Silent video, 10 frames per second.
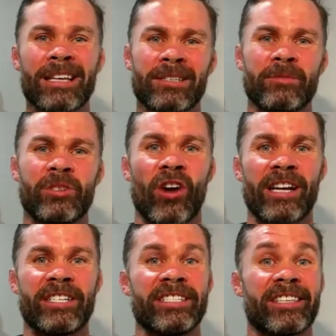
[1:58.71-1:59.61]
some
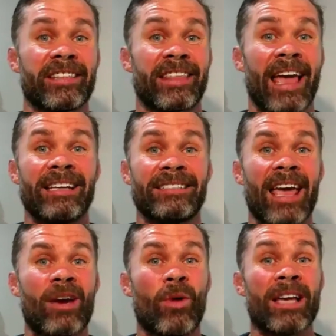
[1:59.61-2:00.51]
strategies that they can
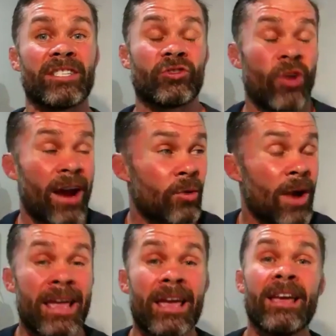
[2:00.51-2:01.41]
take away straight
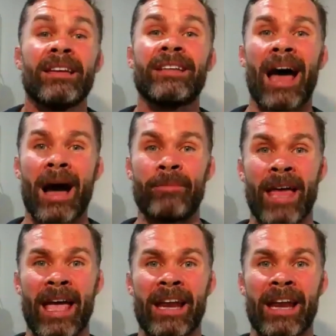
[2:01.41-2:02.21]
away to up their